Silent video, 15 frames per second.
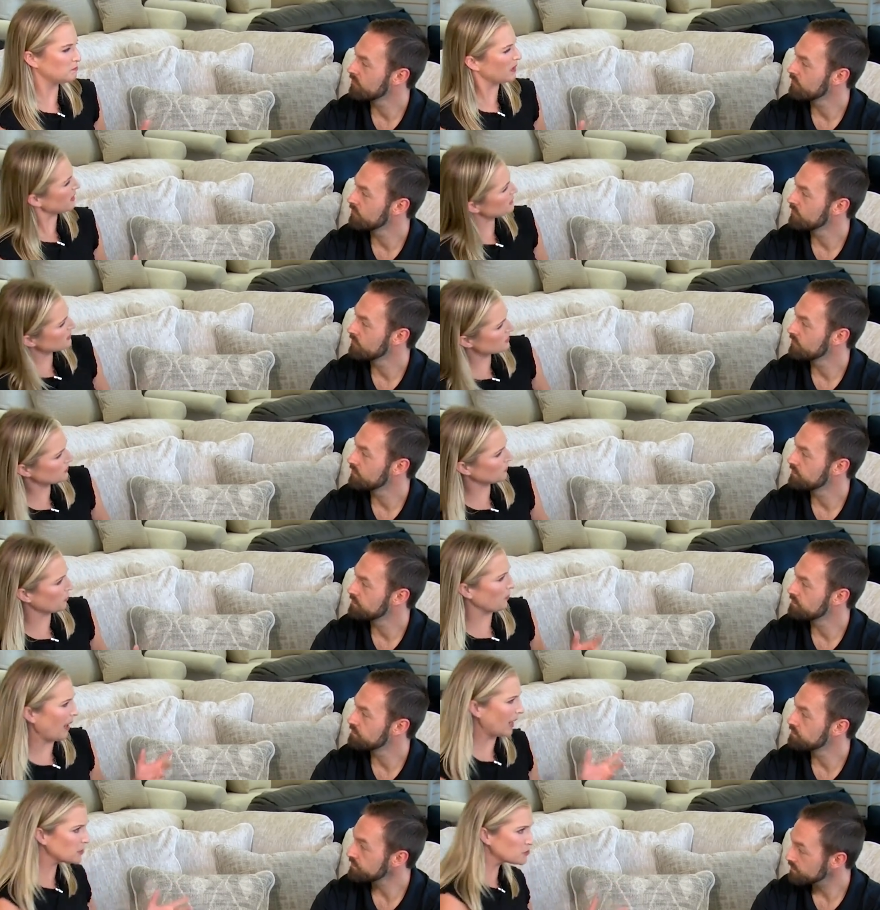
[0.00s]
Speaker 1: bases
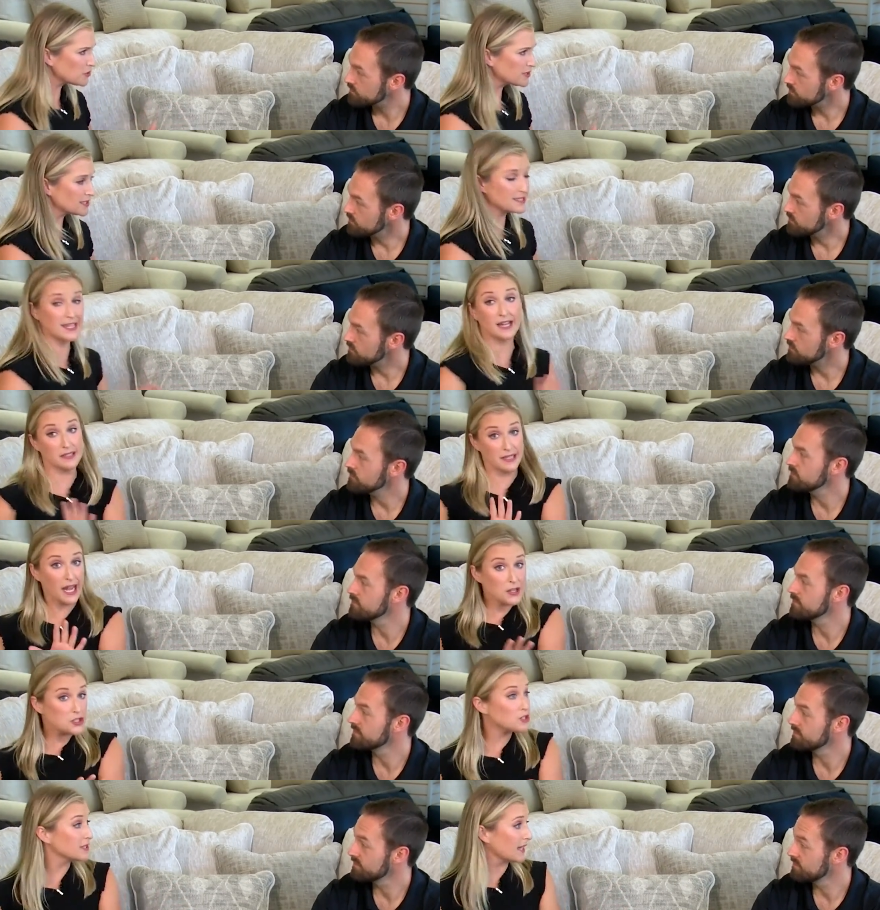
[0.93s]
for mattresses, not
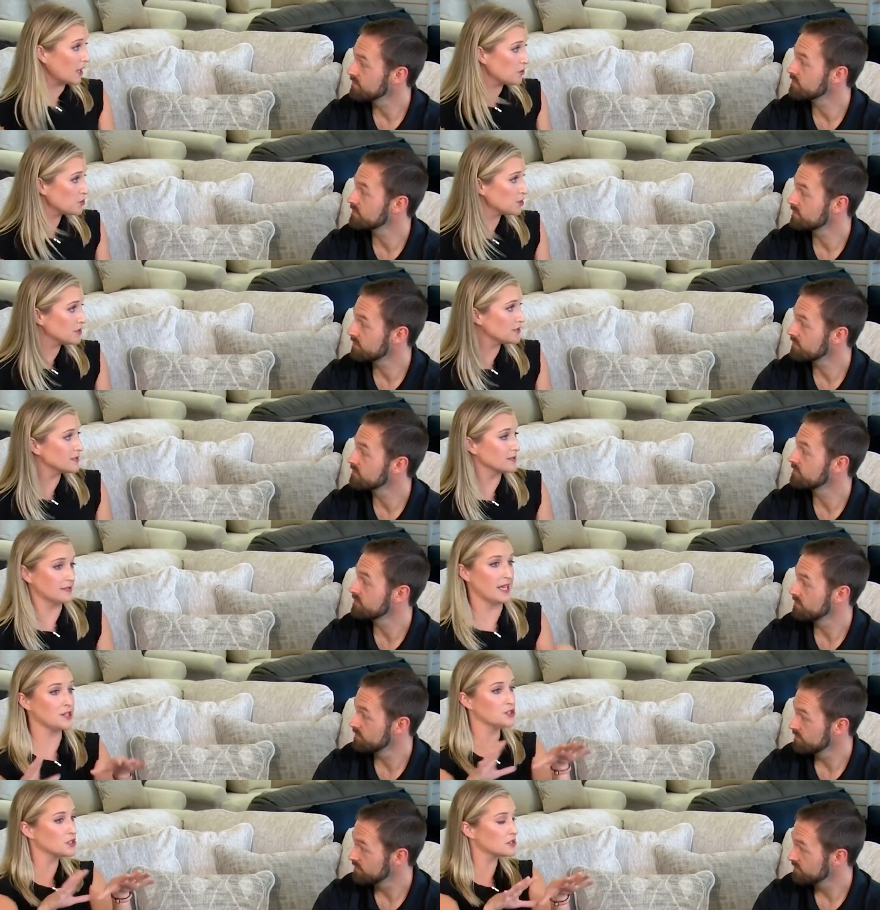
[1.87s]
not just couches,
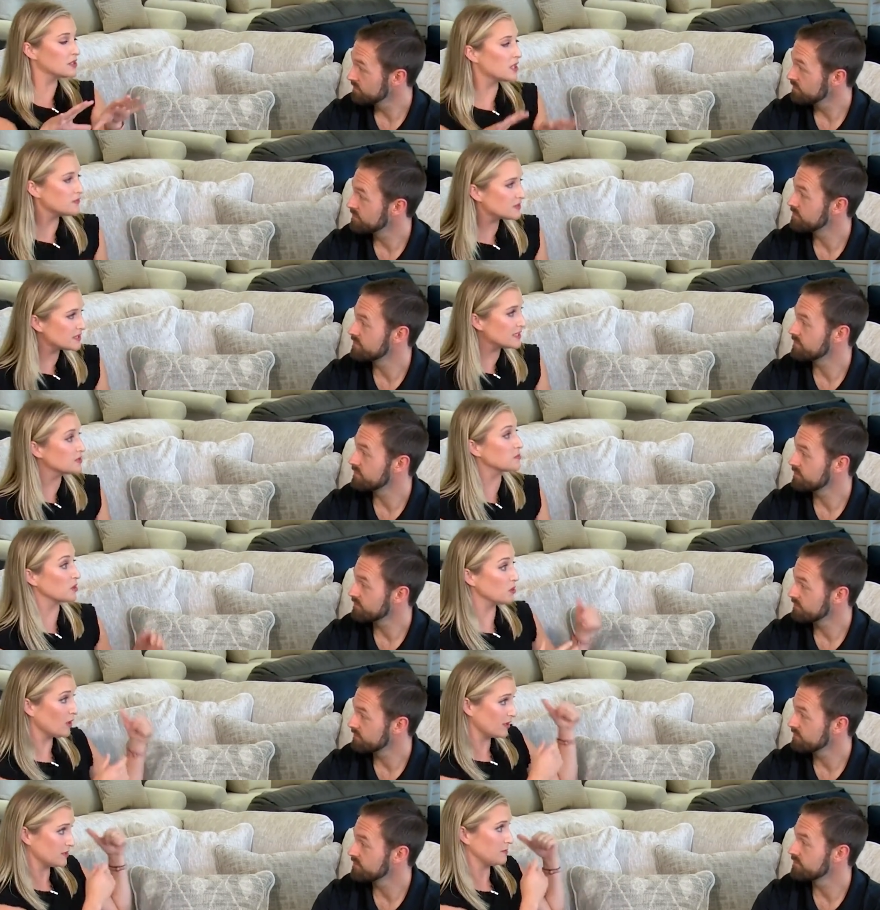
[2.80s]
not just love seats,
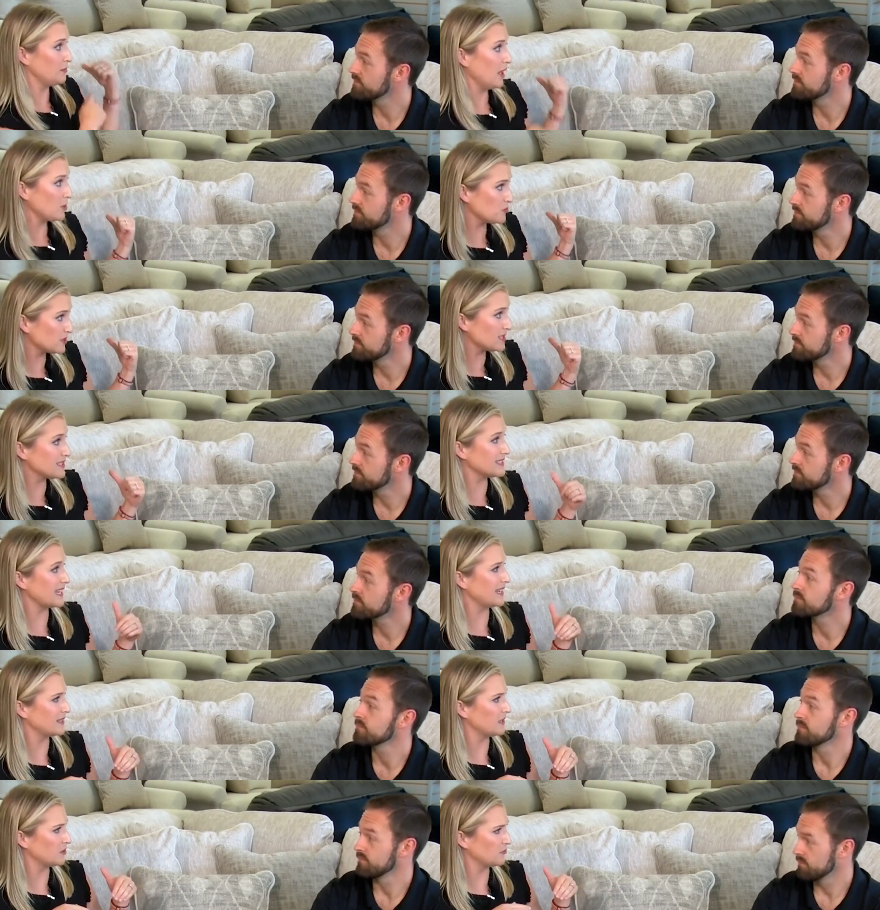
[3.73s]
but you got some mattresses
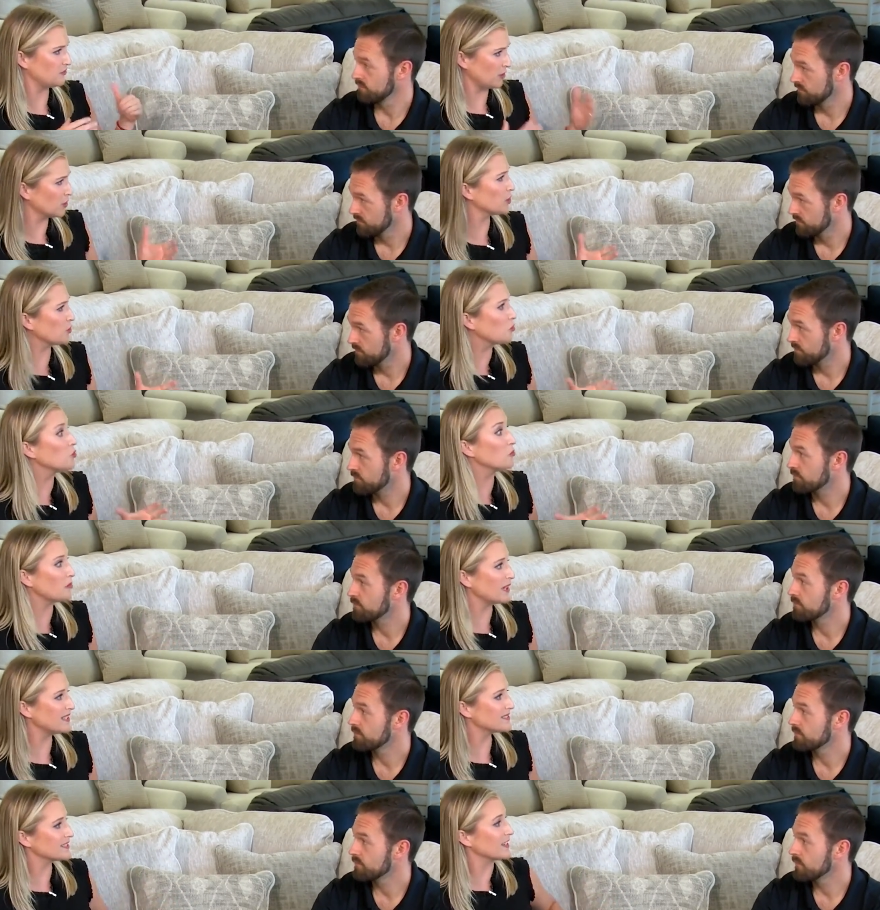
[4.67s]
and a very cool
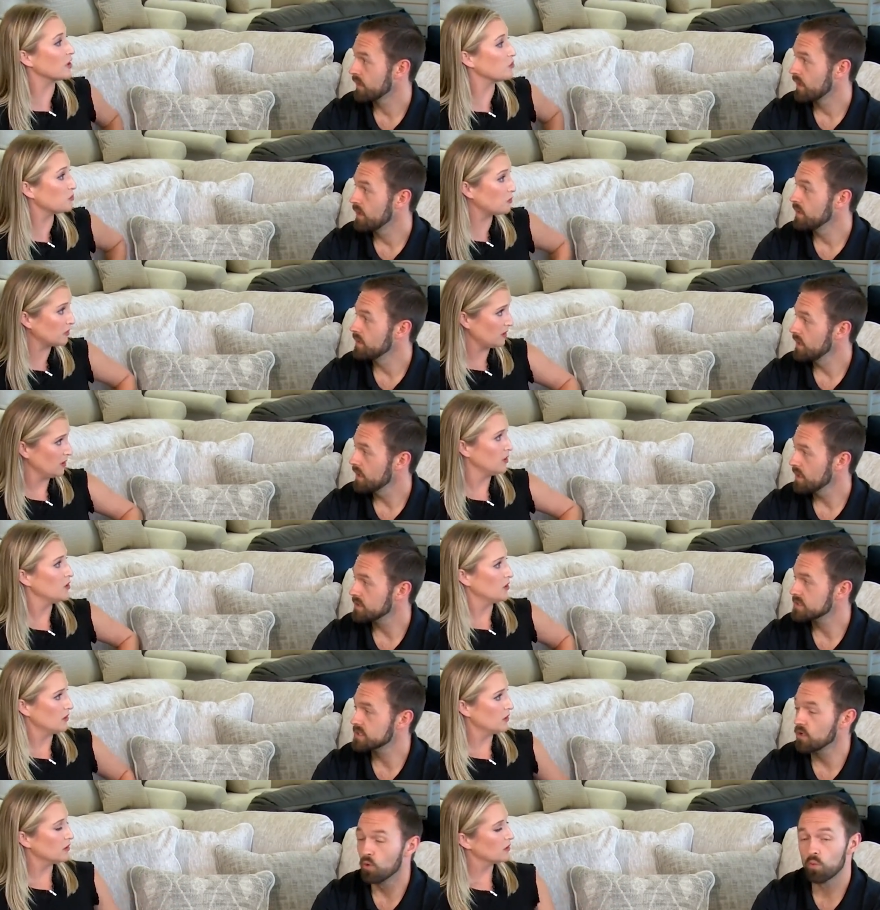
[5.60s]
base to help.
Speaker 2: Yeah,
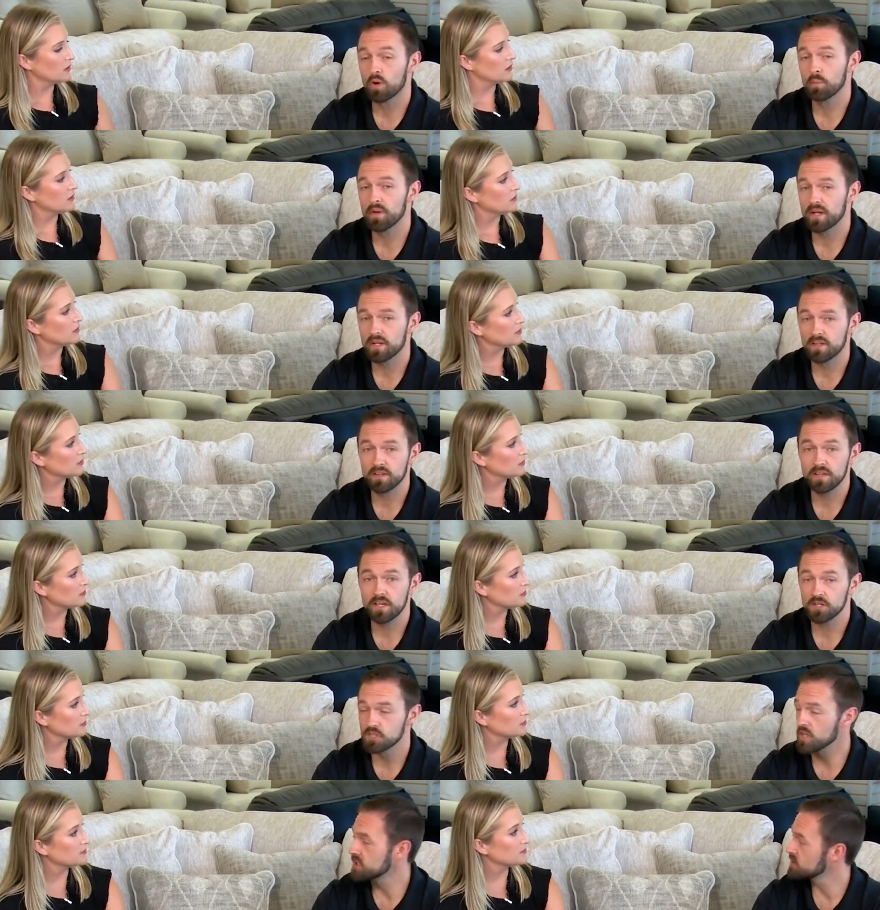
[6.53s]
so we're big into the
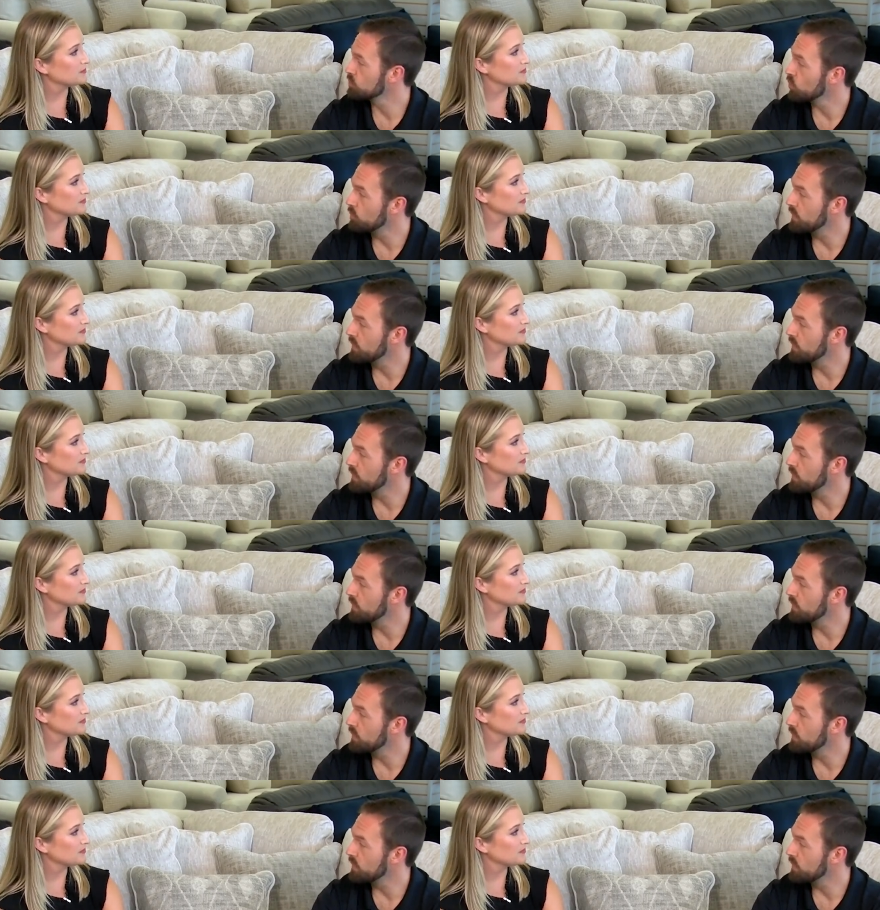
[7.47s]
adjustable